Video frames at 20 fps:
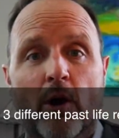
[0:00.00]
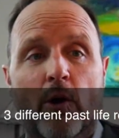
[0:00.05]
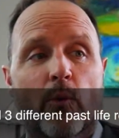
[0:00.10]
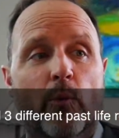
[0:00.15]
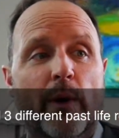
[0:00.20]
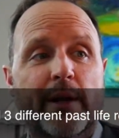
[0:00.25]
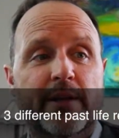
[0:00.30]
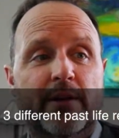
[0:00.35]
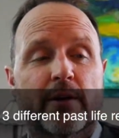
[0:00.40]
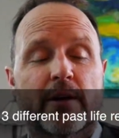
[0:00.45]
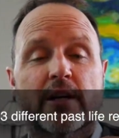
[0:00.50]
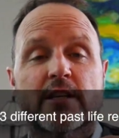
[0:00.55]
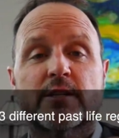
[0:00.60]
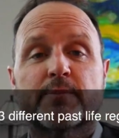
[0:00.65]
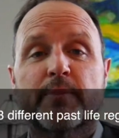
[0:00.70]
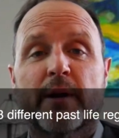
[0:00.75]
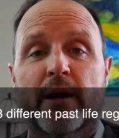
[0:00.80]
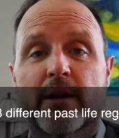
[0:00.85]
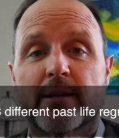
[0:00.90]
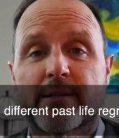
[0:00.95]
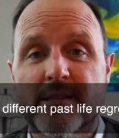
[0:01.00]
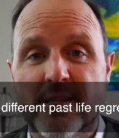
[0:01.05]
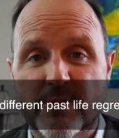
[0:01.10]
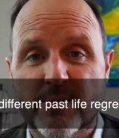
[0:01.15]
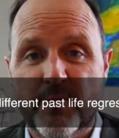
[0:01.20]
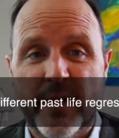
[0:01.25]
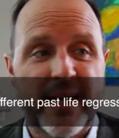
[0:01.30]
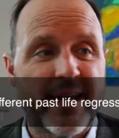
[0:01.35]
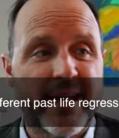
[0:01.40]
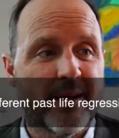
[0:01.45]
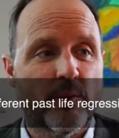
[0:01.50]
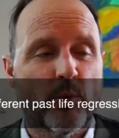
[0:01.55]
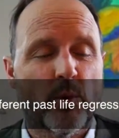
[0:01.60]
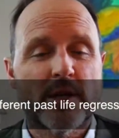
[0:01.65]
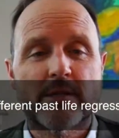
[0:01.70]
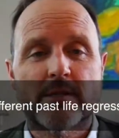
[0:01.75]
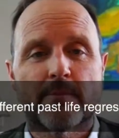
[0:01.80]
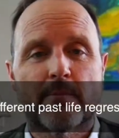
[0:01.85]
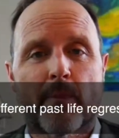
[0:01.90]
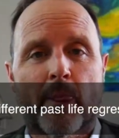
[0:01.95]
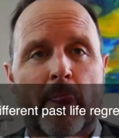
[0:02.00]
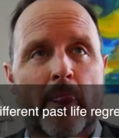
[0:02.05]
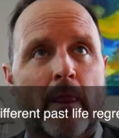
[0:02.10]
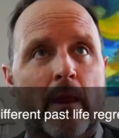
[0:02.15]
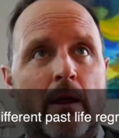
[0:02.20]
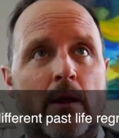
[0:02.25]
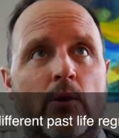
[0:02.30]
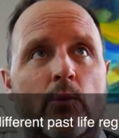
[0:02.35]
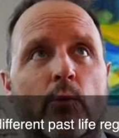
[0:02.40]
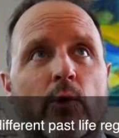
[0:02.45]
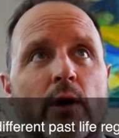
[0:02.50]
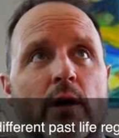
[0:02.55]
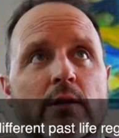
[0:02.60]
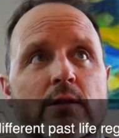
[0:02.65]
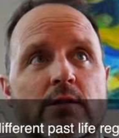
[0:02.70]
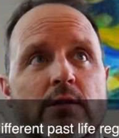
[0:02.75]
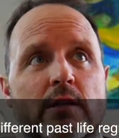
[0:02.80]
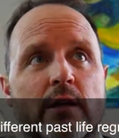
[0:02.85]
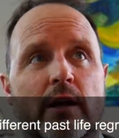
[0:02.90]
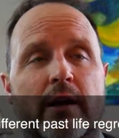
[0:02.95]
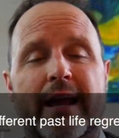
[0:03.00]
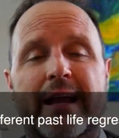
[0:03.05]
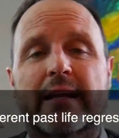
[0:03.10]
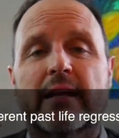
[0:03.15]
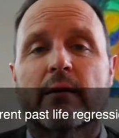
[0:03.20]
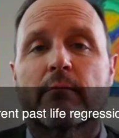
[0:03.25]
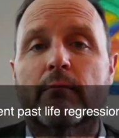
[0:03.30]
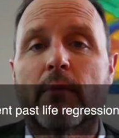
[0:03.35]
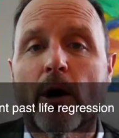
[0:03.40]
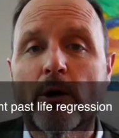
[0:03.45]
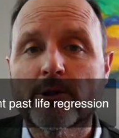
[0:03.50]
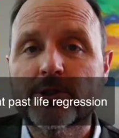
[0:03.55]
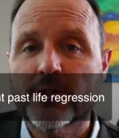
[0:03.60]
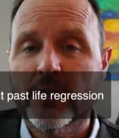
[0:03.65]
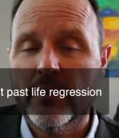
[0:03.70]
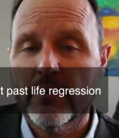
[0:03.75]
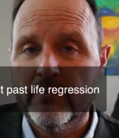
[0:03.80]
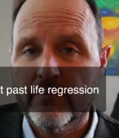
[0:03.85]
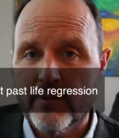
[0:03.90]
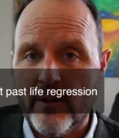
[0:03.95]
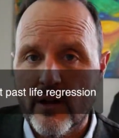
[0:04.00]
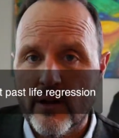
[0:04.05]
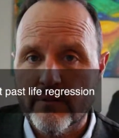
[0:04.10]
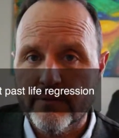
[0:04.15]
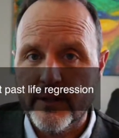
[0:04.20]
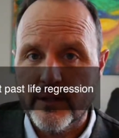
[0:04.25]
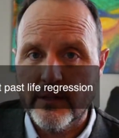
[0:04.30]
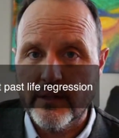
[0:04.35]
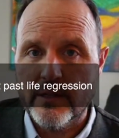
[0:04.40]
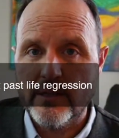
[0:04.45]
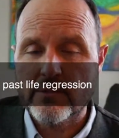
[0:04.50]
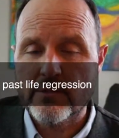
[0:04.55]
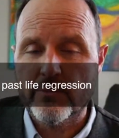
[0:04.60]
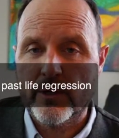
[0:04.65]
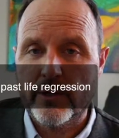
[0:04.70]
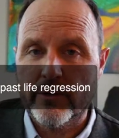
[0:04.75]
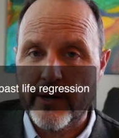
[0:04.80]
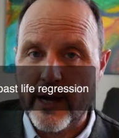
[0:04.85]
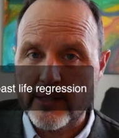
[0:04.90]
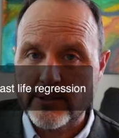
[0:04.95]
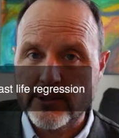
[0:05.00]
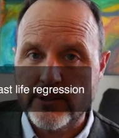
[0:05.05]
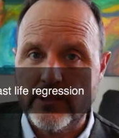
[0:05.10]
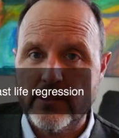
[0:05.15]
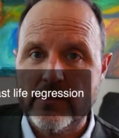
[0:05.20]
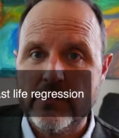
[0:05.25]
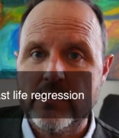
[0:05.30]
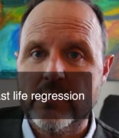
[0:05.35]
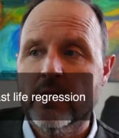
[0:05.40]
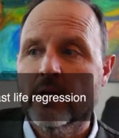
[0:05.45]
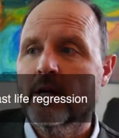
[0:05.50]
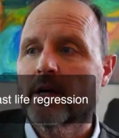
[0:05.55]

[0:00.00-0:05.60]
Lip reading: what your experience has been, was there any emotion involved in these regressions?